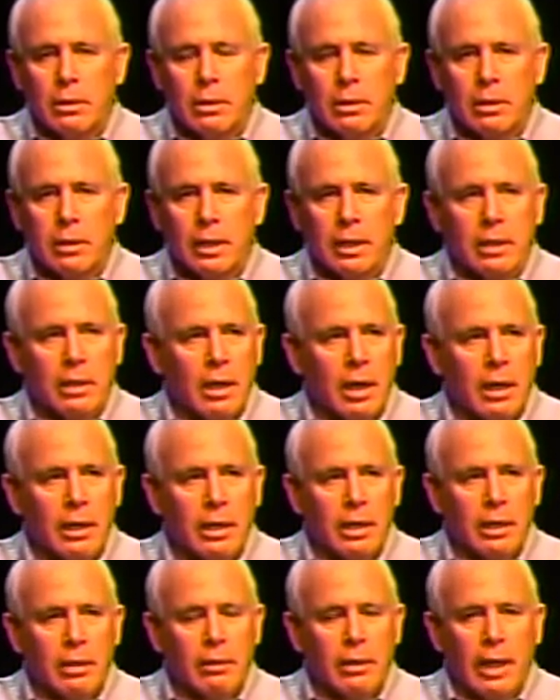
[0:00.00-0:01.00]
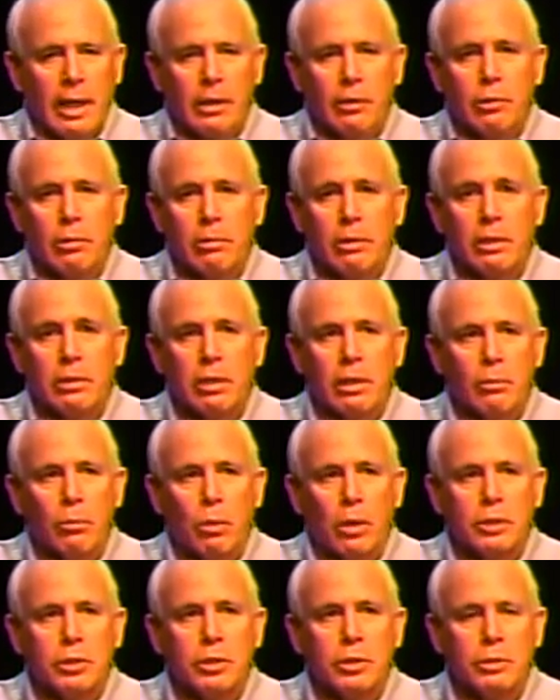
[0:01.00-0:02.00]
click on it, enter into,
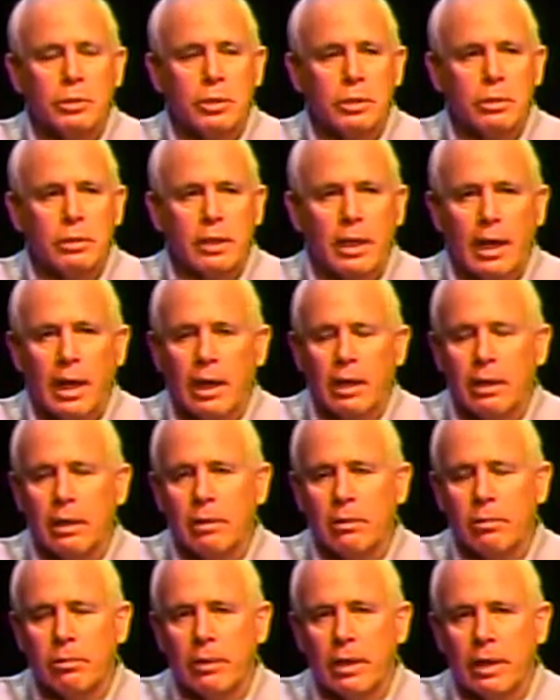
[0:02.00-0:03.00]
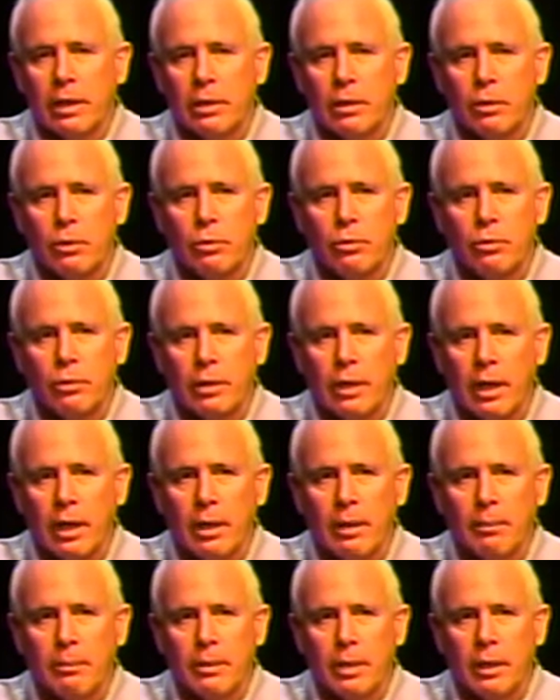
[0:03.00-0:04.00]
once you do that and create a
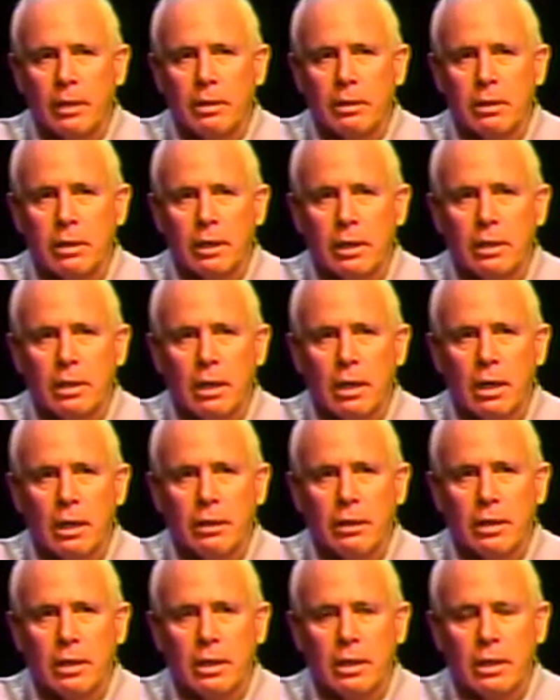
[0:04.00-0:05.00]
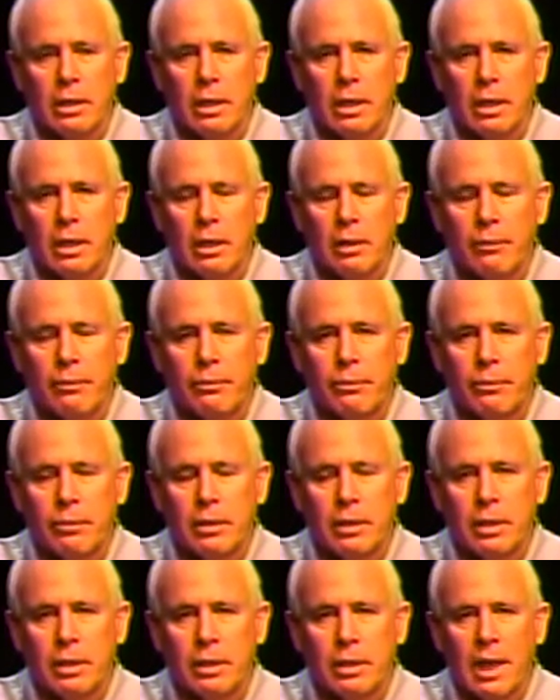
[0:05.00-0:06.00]
username, then click on the
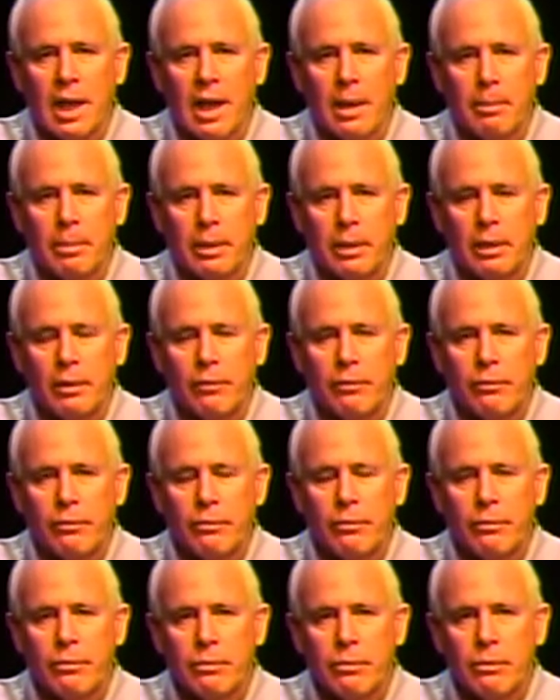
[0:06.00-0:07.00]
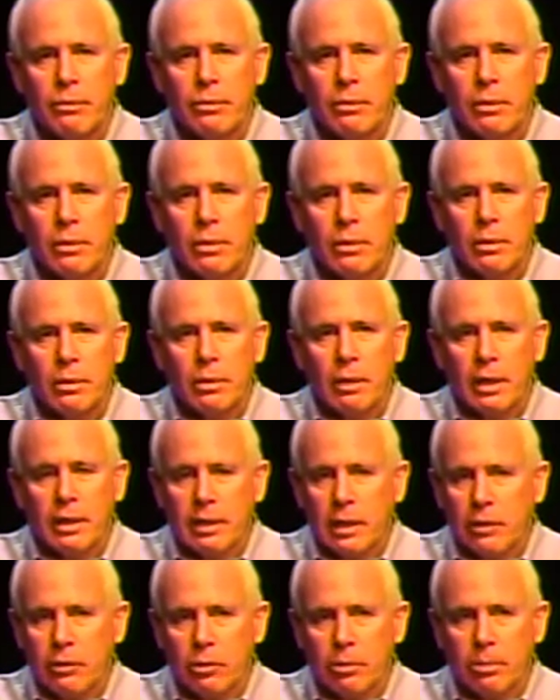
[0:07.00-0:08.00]
lobby, and
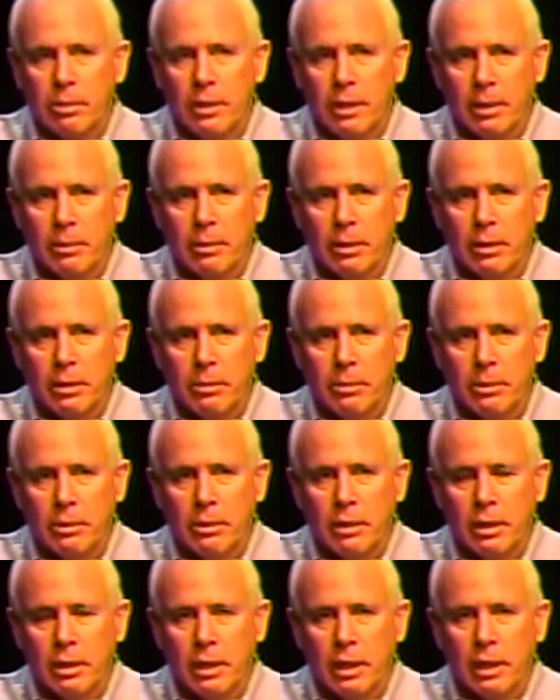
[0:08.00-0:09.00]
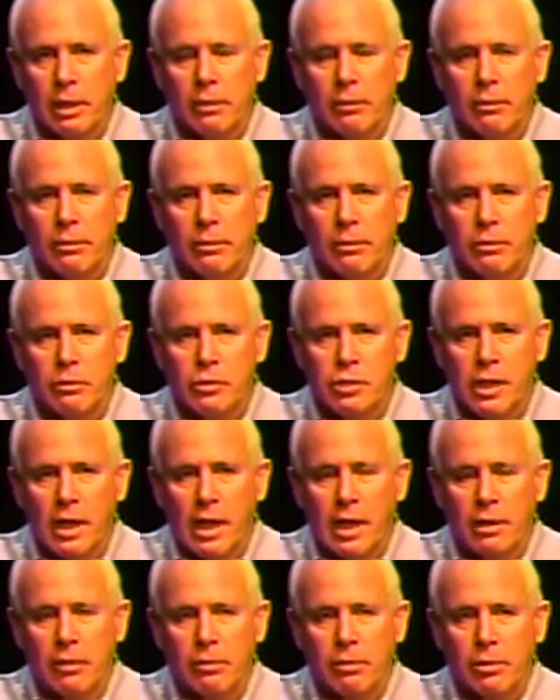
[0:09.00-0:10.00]
then you'll be able to communicate,
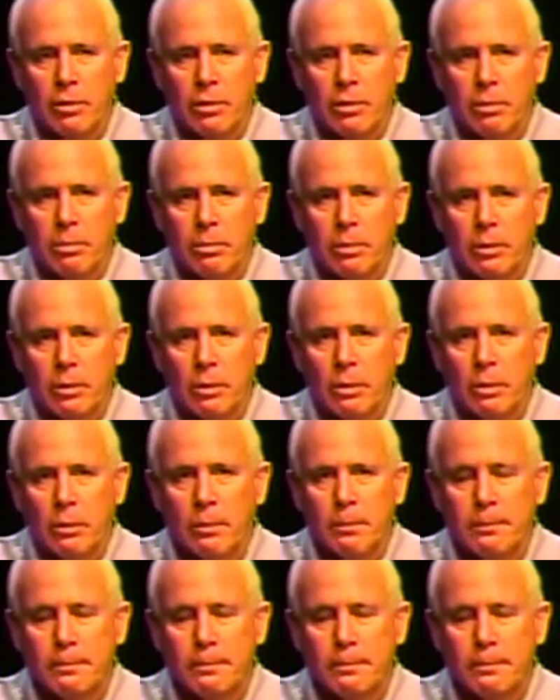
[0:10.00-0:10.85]
chat through your computer.